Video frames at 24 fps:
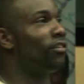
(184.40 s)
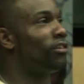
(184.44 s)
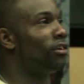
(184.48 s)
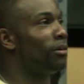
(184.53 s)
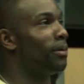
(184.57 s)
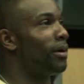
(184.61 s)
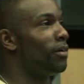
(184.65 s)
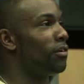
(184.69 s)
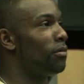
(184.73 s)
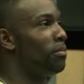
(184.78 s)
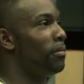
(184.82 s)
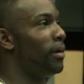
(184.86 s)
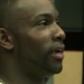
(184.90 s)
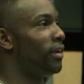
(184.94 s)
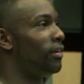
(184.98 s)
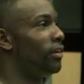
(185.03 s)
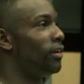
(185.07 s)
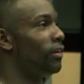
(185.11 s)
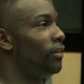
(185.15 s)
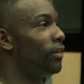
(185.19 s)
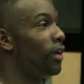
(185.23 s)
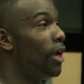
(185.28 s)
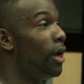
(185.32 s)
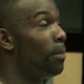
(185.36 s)
200
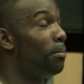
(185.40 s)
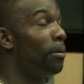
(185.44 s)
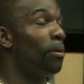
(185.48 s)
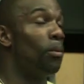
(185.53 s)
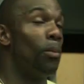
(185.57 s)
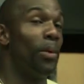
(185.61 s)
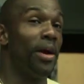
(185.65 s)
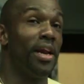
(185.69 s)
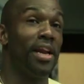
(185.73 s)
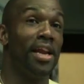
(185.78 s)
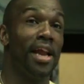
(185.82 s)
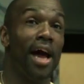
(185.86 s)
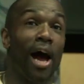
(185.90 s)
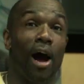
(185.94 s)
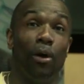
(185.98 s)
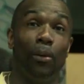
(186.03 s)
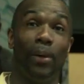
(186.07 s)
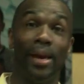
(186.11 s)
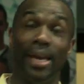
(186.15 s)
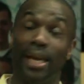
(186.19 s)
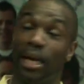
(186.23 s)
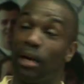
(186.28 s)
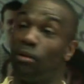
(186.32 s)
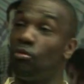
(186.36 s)
metres, but we
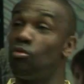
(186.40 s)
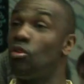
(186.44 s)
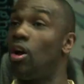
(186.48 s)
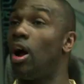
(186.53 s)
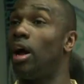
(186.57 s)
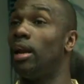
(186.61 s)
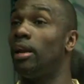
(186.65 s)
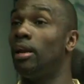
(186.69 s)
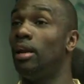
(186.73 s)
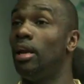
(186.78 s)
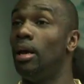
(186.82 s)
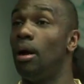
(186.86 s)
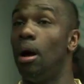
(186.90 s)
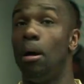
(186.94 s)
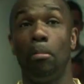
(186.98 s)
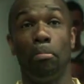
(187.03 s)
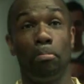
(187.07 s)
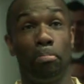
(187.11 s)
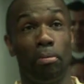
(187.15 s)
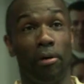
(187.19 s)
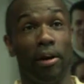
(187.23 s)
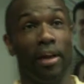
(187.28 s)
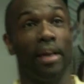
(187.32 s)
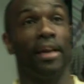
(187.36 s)
know he can run
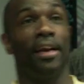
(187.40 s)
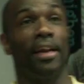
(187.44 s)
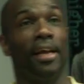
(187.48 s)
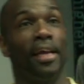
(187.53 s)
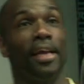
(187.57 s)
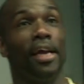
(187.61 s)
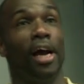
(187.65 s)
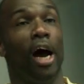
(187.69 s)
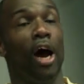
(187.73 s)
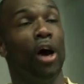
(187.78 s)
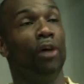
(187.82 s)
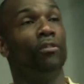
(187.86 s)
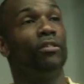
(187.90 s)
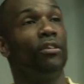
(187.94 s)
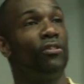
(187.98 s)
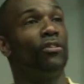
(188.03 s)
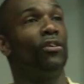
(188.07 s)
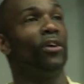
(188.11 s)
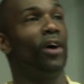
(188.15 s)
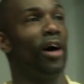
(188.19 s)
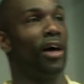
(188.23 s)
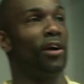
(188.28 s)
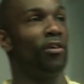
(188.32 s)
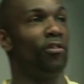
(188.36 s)
brilliantly over
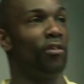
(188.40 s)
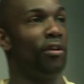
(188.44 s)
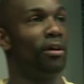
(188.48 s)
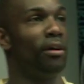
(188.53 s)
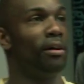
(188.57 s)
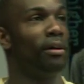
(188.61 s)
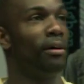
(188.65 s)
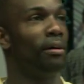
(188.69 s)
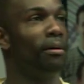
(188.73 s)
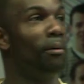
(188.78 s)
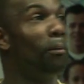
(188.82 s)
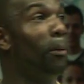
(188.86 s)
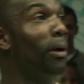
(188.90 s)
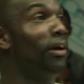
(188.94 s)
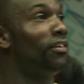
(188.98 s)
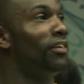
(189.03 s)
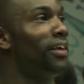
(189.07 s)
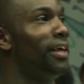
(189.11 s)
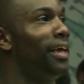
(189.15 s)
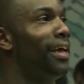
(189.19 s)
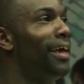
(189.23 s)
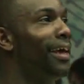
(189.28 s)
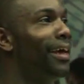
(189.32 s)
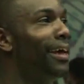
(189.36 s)
400 once
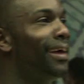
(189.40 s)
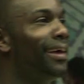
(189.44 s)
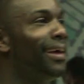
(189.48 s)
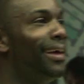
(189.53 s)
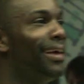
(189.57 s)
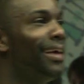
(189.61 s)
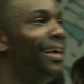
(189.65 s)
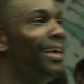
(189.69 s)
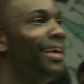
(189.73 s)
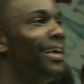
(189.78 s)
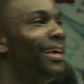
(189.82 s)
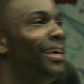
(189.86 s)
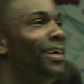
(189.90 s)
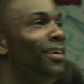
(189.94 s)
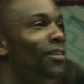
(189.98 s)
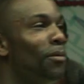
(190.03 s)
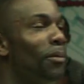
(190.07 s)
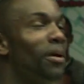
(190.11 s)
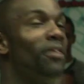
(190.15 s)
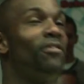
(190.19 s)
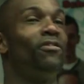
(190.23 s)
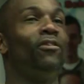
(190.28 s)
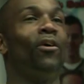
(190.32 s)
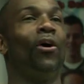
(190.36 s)
a year. So
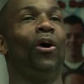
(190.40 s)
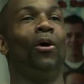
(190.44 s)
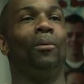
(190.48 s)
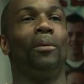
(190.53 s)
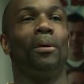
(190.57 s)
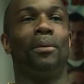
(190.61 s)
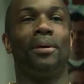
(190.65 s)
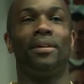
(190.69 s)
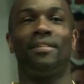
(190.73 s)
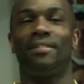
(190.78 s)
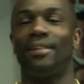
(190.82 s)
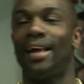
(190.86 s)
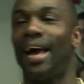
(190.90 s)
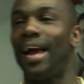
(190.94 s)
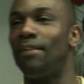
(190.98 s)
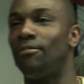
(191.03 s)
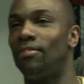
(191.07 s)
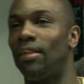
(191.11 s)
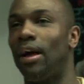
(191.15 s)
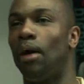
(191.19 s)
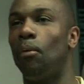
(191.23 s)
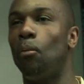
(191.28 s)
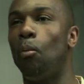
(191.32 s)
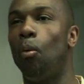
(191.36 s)
we thought we would
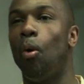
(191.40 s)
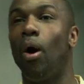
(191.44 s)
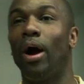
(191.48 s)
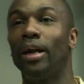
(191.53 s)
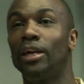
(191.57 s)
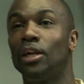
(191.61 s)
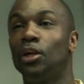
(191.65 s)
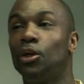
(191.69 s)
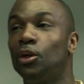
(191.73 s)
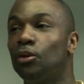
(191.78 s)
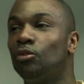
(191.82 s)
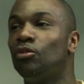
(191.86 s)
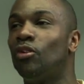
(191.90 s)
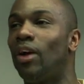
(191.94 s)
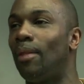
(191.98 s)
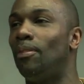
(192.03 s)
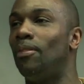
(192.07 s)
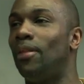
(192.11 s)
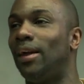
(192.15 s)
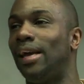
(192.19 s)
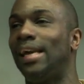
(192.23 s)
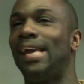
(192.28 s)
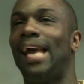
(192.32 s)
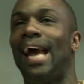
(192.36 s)
save that one good
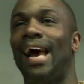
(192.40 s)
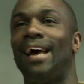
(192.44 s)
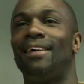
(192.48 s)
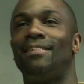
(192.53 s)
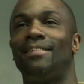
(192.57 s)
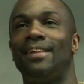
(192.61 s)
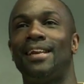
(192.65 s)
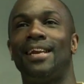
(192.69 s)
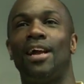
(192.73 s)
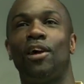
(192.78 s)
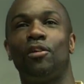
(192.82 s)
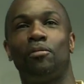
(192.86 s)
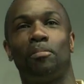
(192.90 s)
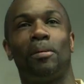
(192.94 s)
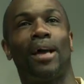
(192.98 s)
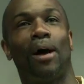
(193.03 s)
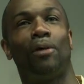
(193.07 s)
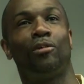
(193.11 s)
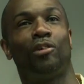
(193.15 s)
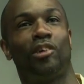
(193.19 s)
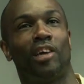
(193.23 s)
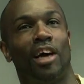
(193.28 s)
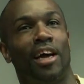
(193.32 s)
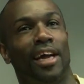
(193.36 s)
run that he has in those big
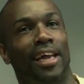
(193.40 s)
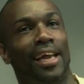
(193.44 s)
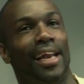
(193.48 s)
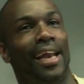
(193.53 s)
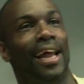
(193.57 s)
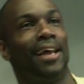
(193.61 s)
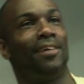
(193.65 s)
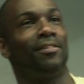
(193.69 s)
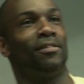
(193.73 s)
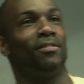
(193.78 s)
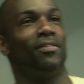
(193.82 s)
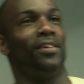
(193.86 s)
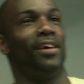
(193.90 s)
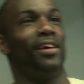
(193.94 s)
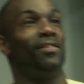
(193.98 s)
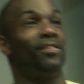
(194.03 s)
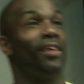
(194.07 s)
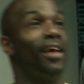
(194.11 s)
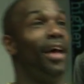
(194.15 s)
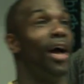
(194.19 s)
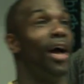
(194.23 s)
old chunky legs of his,